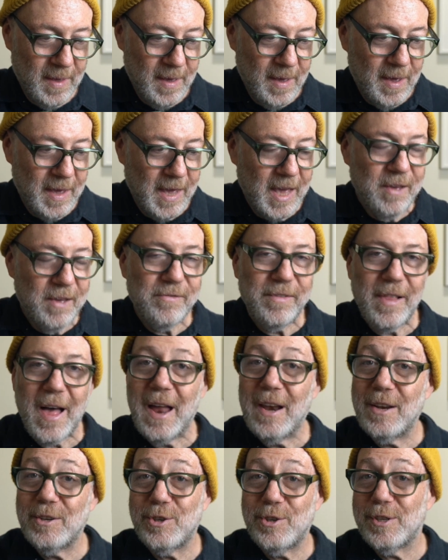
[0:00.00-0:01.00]
E
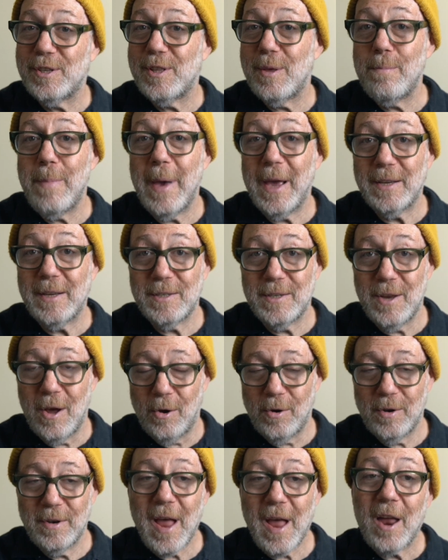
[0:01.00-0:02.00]
flat is just the bass
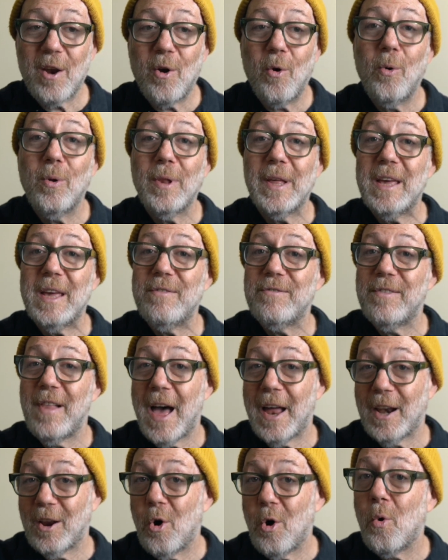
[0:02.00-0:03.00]
note. Not a whole E
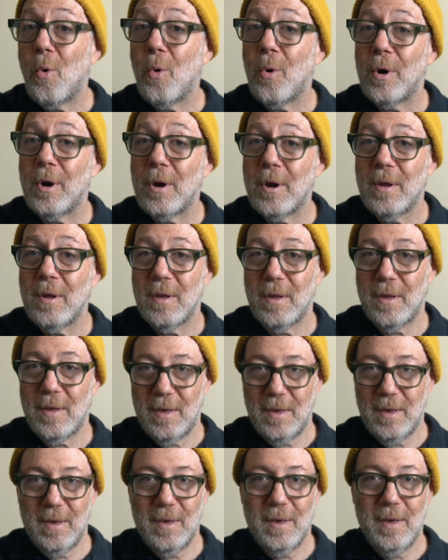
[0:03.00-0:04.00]
flat chord,
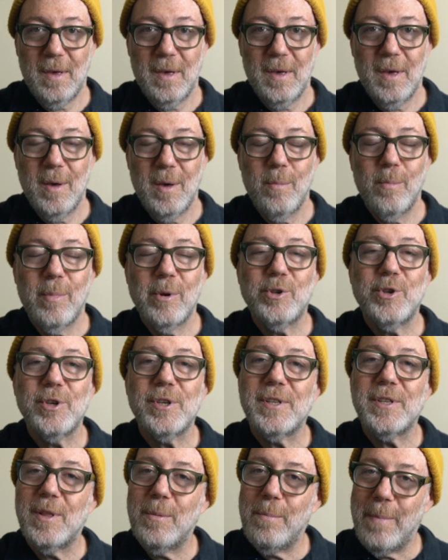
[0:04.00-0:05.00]
but
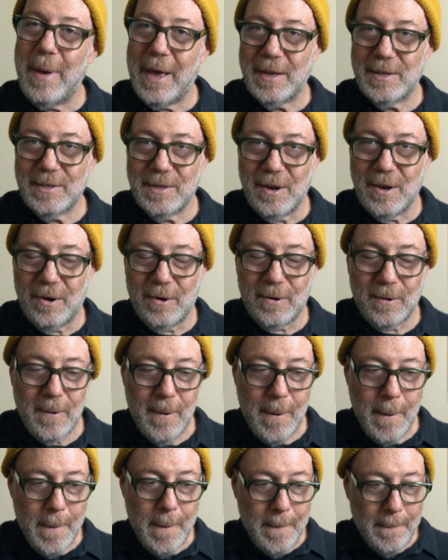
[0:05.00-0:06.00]
just the bass
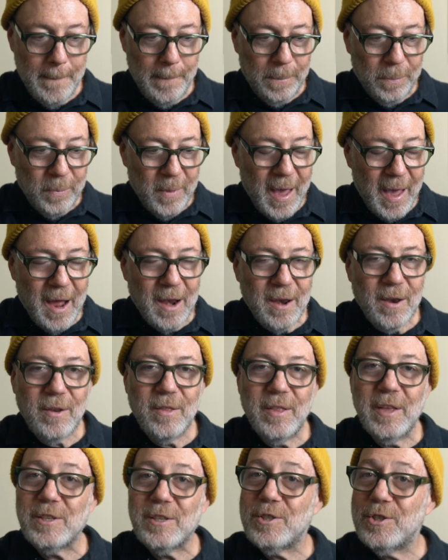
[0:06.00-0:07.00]
note. And
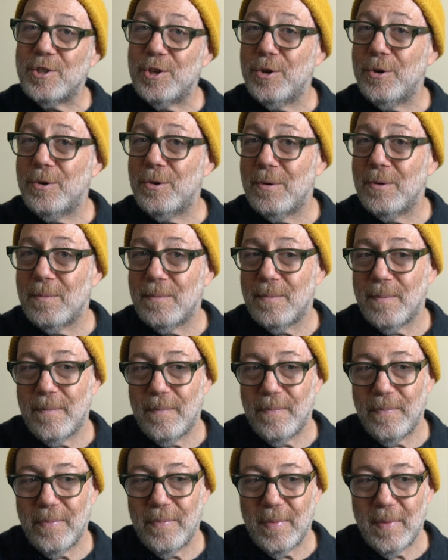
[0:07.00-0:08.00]
this tune,
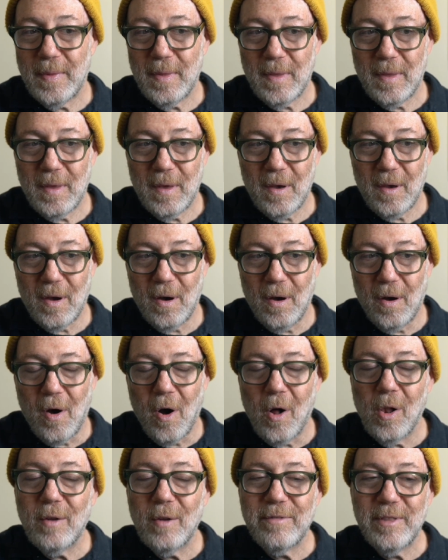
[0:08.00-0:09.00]

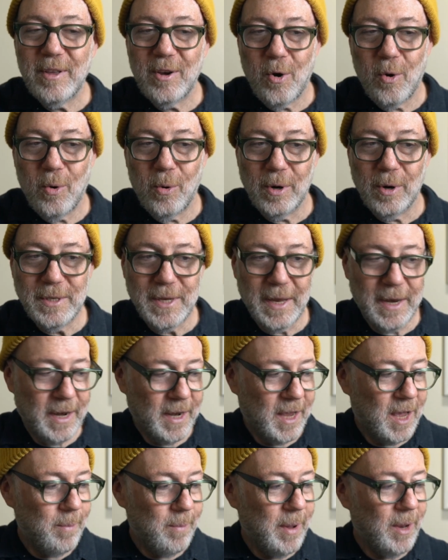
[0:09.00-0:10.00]
all of the chords in
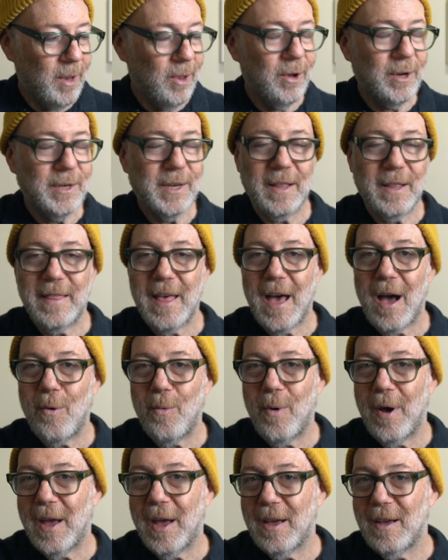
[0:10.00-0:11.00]
it can be looked at
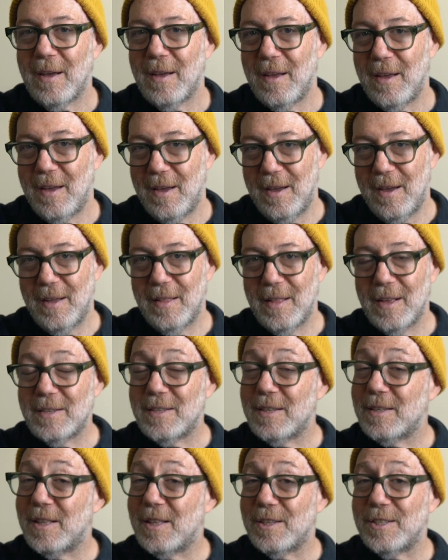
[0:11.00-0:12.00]
that way. This
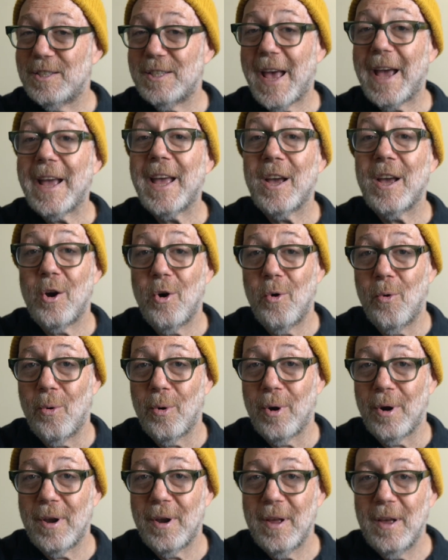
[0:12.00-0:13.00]
is the second
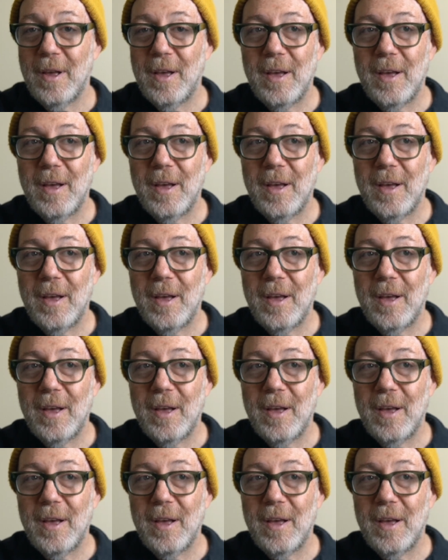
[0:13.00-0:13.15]
chord.